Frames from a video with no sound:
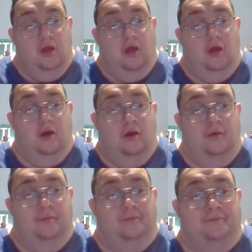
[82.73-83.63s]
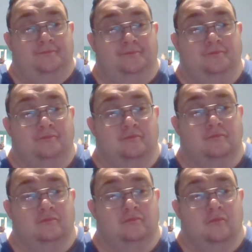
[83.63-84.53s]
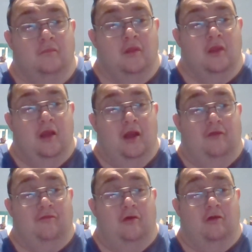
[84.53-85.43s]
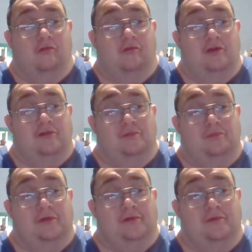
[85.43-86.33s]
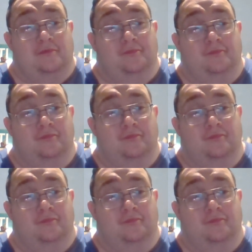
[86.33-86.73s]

Um, as far as Chris and Bishop,